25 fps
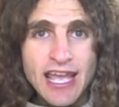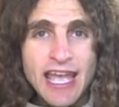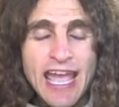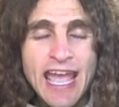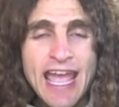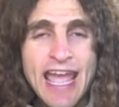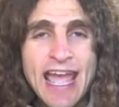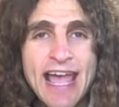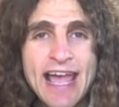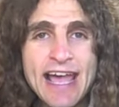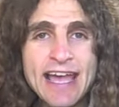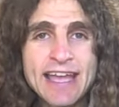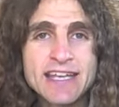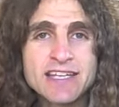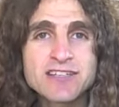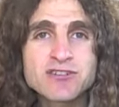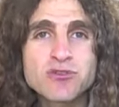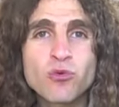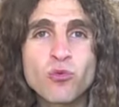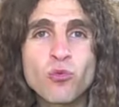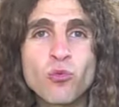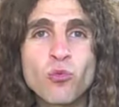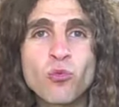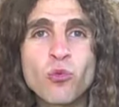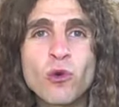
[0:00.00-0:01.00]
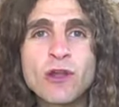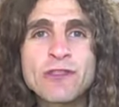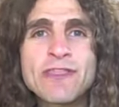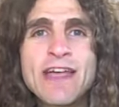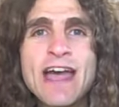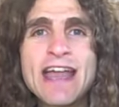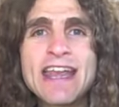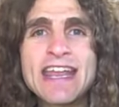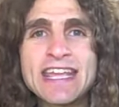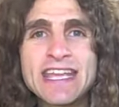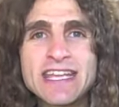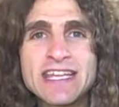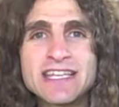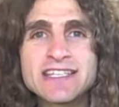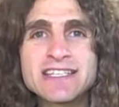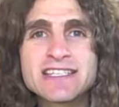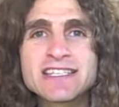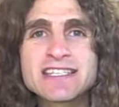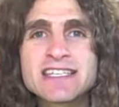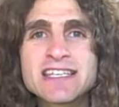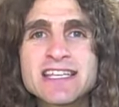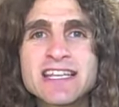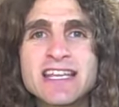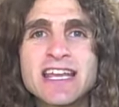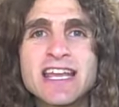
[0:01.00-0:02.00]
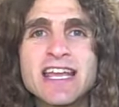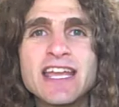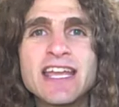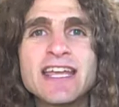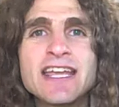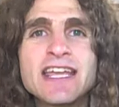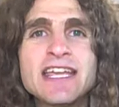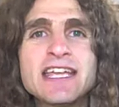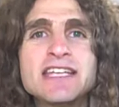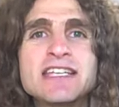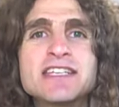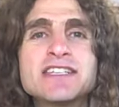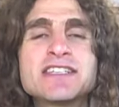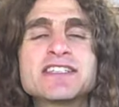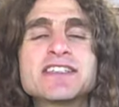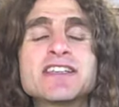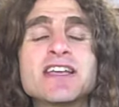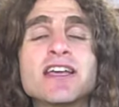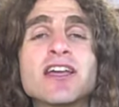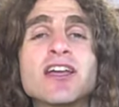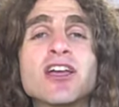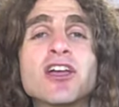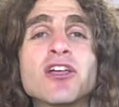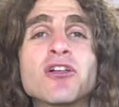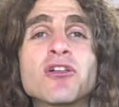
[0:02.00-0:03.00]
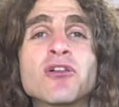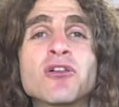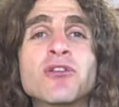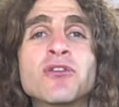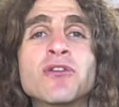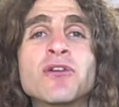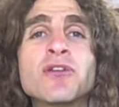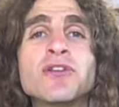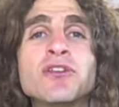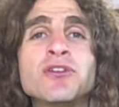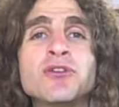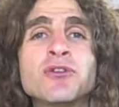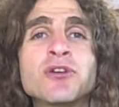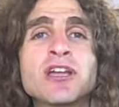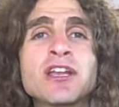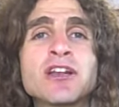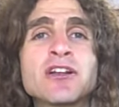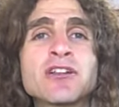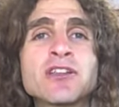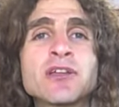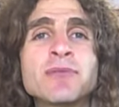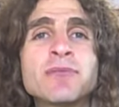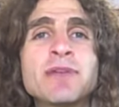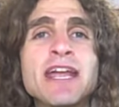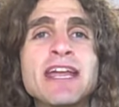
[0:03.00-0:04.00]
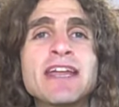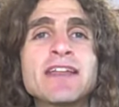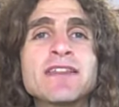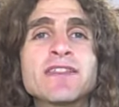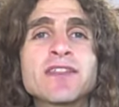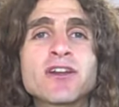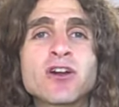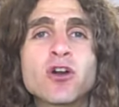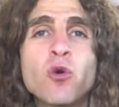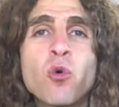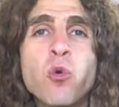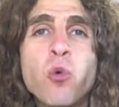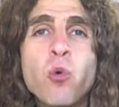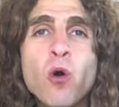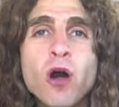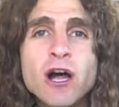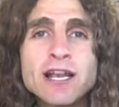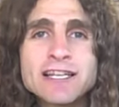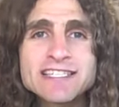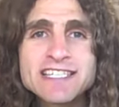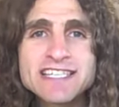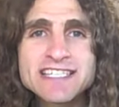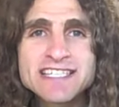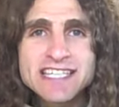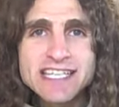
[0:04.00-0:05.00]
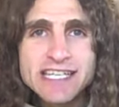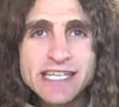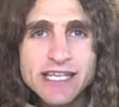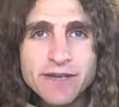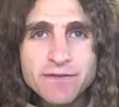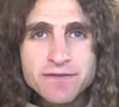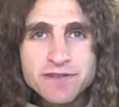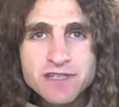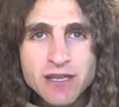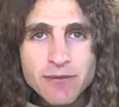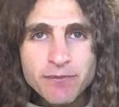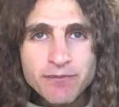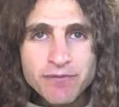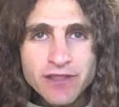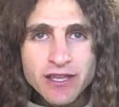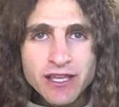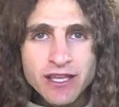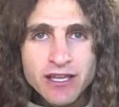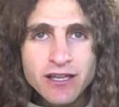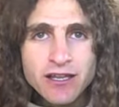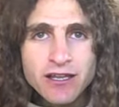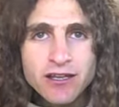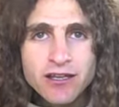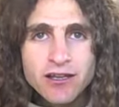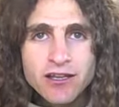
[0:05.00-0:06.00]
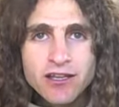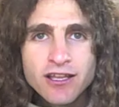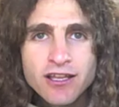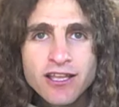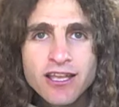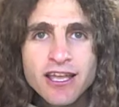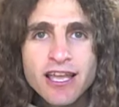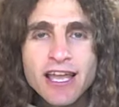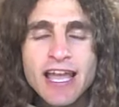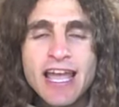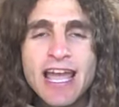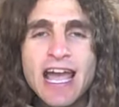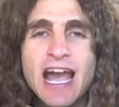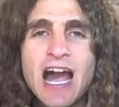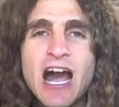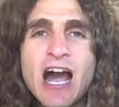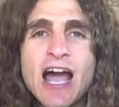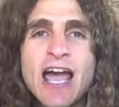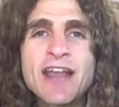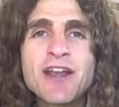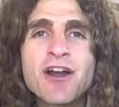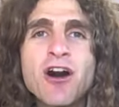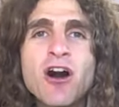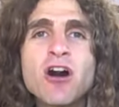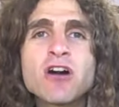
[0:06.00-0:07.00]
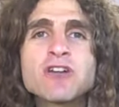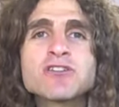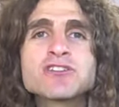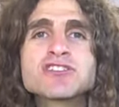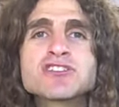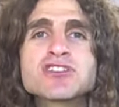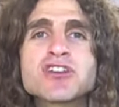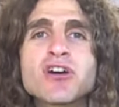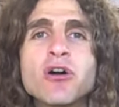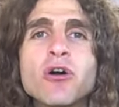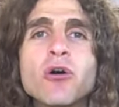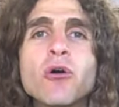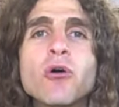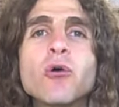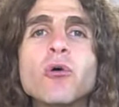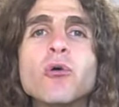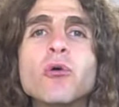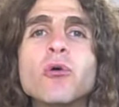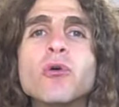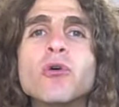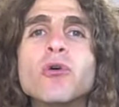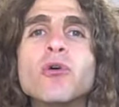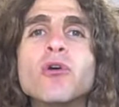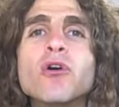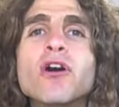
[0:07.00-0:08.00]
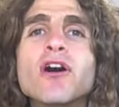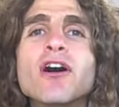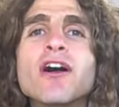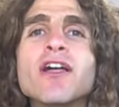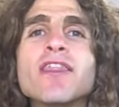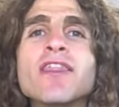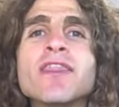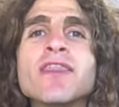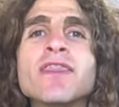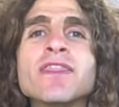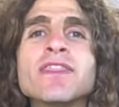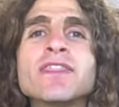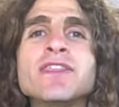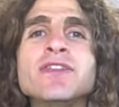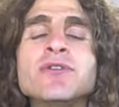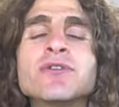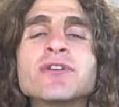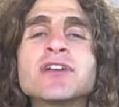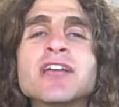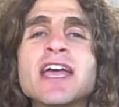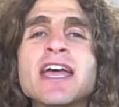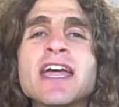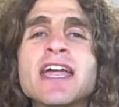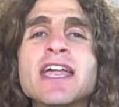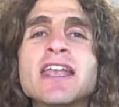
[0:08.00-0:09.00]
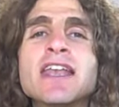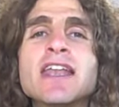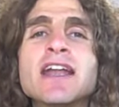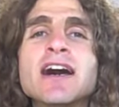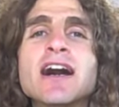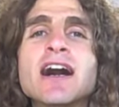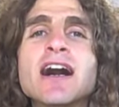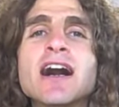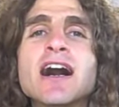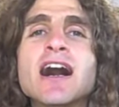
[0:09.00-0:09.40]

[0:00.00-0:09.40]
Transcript: And what that is you can eliminate the quantity of something, and also you can